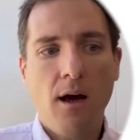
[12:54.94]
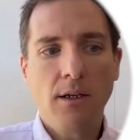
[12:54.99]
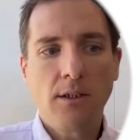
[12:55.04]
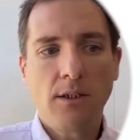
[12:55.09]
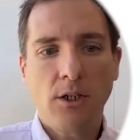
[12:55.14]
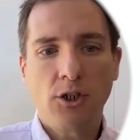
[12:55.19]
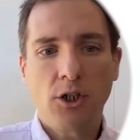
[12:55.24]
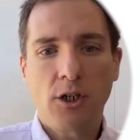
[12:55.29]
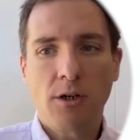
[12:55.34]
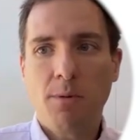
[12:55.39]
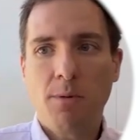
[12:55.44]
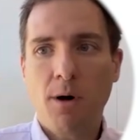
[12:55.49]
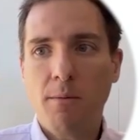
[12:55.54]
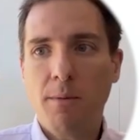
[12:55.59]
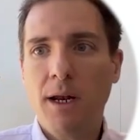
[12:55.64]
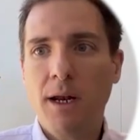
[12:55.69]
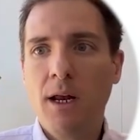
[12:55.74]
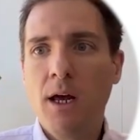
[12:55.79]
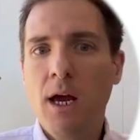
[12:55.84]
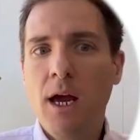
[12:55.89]
such a
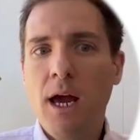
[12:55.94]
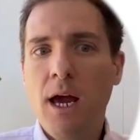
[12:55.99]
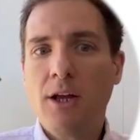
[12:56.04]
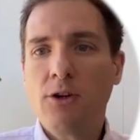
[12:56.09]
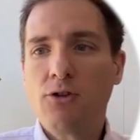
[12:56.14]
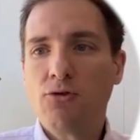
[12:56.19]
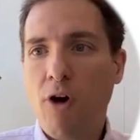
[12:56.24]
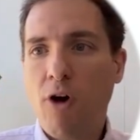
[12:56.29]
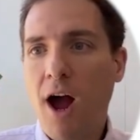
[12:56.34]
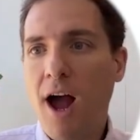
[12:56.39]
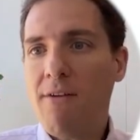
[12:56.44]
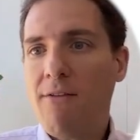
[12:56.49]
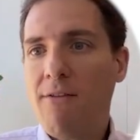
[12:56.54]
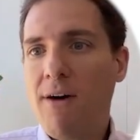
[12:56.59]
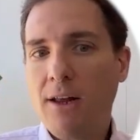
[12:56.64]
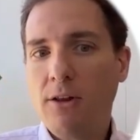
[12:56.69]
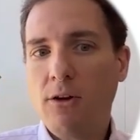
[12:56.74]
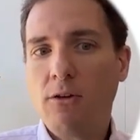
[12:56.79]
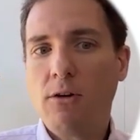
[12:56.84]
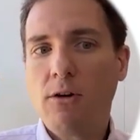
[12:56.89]
compartment and drive
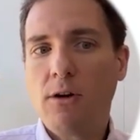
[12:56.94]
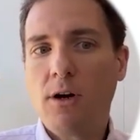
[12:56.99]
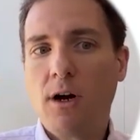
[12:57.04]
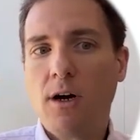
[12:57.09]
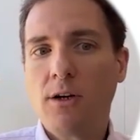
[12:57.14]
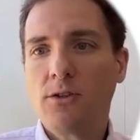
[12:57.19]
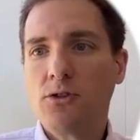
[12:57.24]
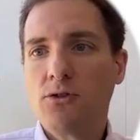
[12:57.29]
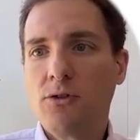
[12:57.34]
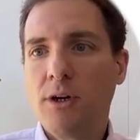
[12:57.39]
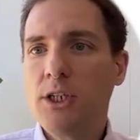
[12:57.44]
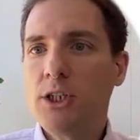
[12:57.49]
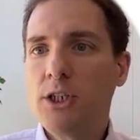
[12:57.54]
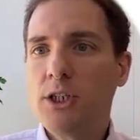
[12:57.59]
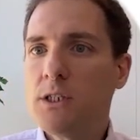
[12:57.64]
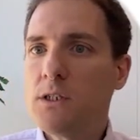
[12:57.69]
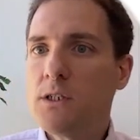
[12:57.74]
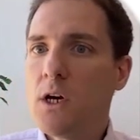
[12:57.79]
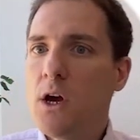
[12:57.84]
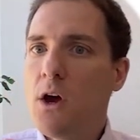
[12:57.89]
high local
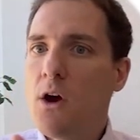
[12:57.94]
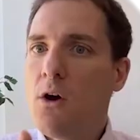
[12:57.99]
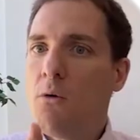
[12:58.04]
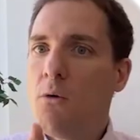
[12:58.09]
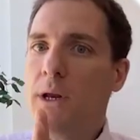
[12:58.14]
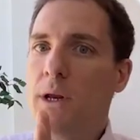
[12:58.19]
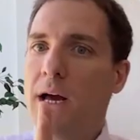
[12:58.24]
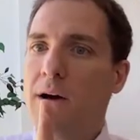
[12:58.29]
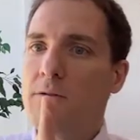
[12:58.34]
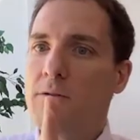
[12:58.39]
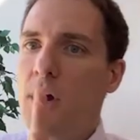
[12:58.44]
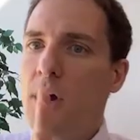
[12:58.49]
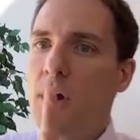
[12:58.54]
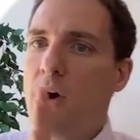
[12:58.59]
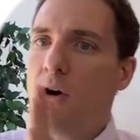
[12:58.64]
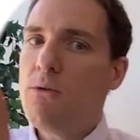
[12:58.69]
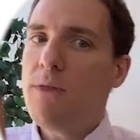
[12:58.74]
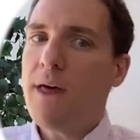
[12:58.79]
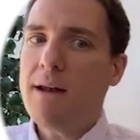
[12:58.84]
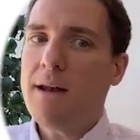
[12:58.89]
concentrations, we now
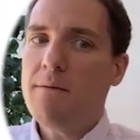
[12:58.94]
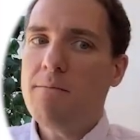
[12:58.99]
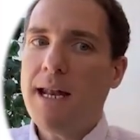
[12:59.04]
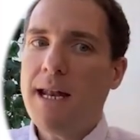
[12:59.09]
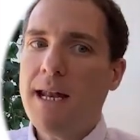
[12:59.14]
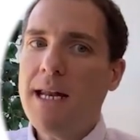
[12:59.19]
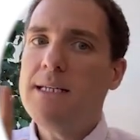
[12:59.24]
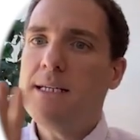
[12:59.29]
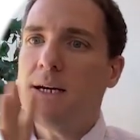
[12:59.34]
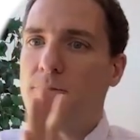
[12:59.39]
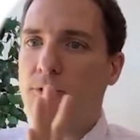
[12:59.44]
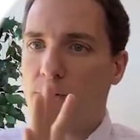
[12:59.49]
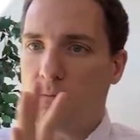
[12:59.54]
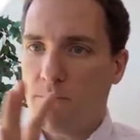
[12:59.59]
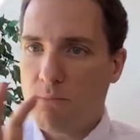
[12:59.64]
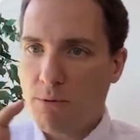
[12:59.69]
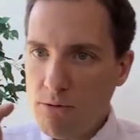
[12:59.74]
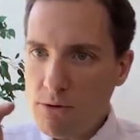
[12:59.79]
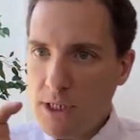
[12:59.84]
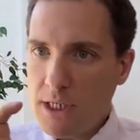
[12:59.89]
know that many
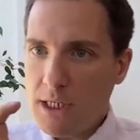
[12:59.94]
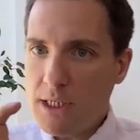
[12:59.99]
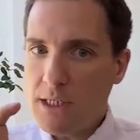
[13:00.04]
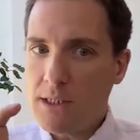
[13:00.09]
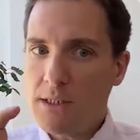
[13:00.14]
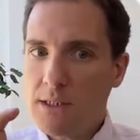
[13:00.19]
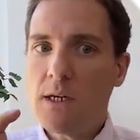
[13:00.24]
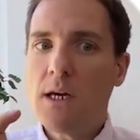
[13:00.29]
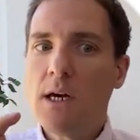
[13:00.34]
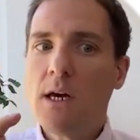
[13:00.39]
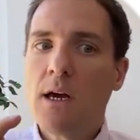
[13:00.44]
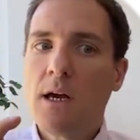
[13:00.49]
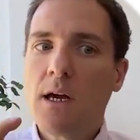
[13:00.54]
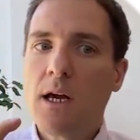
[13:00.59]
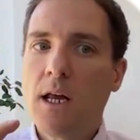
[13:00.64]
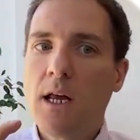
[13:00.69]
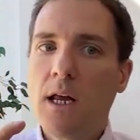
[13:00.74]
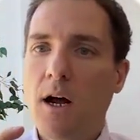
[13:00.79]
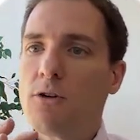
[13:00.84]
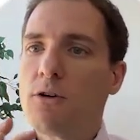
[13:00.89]
different proteins
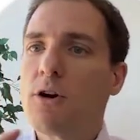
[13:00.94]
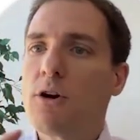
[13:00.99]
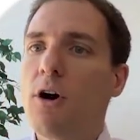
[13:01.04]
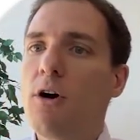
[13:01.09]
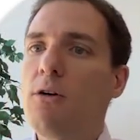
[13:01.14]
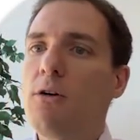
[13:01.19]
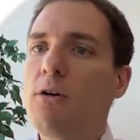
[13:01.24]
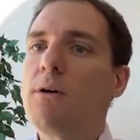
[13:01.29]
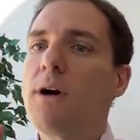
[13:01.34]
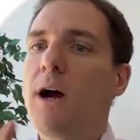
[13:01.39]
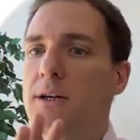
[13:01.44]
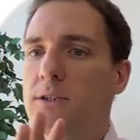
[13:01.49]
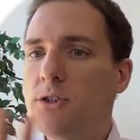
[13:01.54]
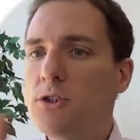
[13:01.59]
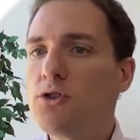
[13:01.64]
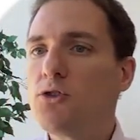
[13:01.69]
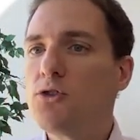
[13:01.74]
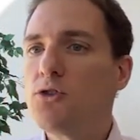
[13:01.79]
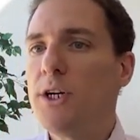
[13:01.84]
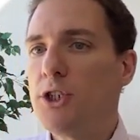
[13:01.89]
can undergo
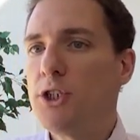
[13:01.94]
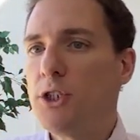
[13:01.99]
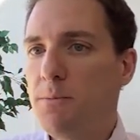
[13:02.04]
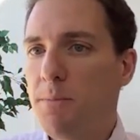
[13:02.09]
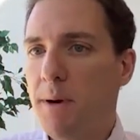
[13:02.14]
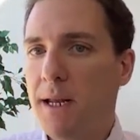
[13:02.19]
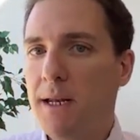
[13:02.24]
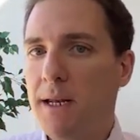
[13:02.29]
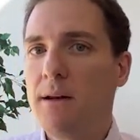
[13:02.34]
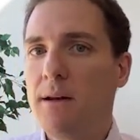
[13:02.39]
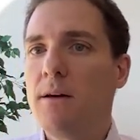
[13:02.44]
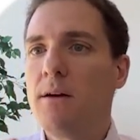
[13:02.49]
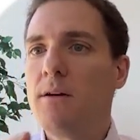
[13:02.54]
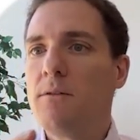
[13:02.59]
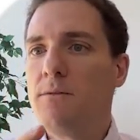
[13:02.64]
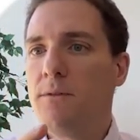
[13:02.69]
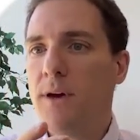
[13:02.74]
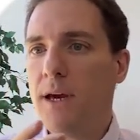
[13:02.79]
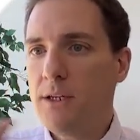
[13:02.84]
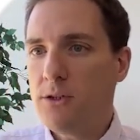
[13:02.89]
concentration-dependent
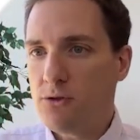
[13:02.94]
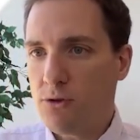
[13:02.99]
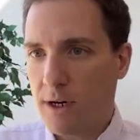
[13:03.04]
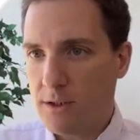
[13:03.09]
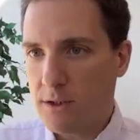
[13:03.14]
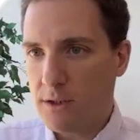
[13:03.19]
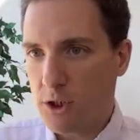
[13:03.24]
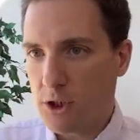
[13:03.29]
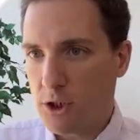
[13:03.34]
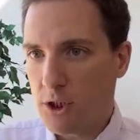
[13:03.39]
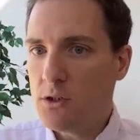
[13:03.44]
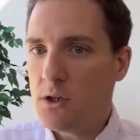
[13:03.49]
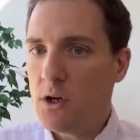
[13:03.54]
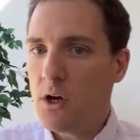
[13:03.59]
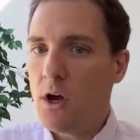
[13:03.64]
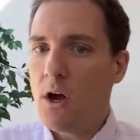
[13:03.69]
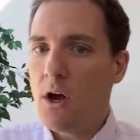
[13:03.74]
phase transitions